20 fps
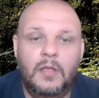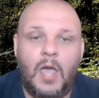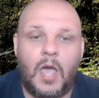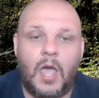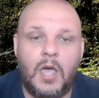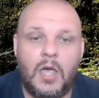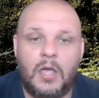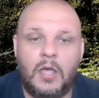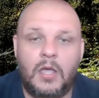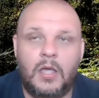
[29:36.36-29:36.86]

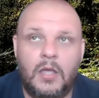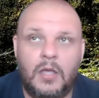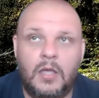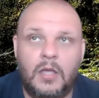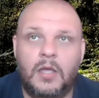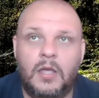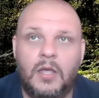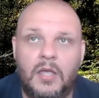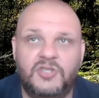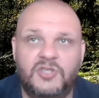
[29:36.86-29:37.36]

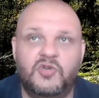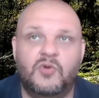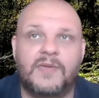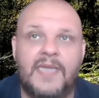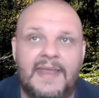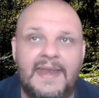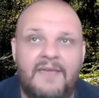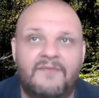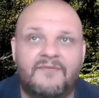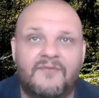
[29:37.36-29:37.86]
Uh, you
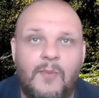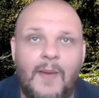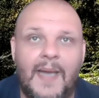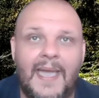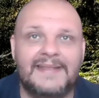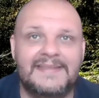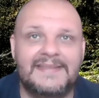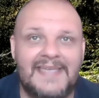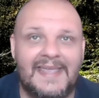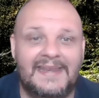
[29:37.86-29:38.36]
can have
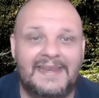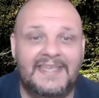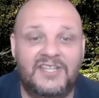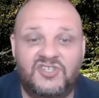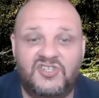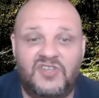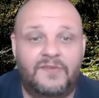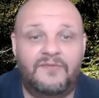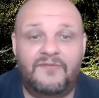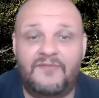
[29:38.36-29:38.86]
quite an
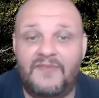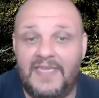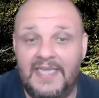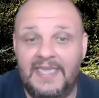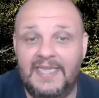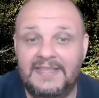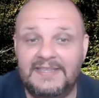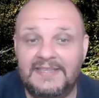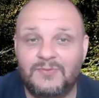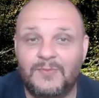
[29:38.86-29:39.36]
itchy
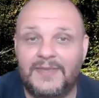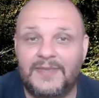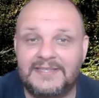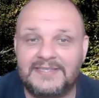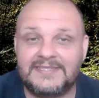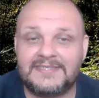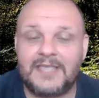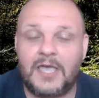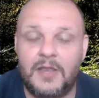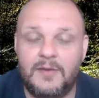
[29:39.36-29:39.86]
feet with
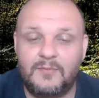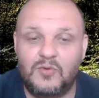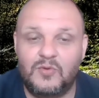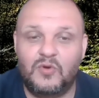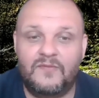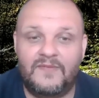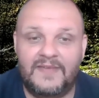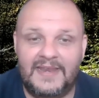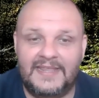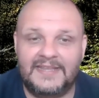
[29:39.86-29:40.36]
Sun
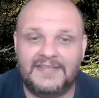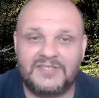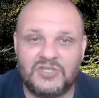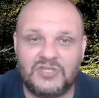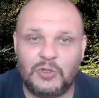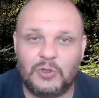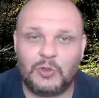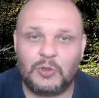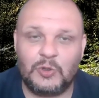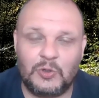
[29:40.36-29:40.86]
moving
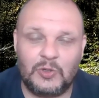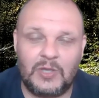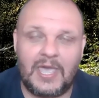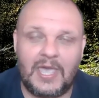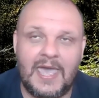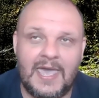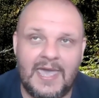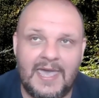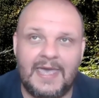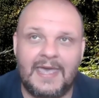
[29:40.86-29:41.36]
into
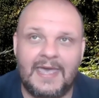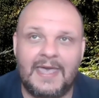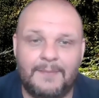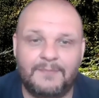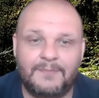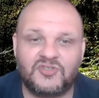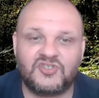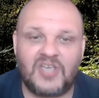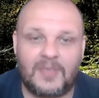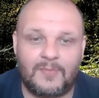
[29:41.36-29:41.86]
uh,
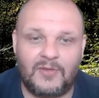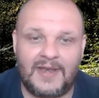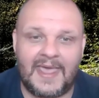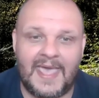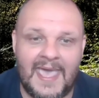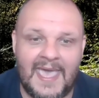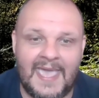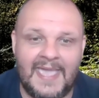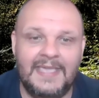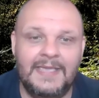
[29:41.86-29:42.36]

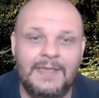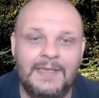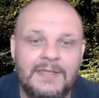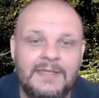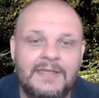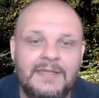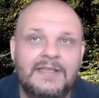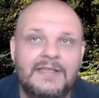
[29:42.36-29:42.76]
Gemini.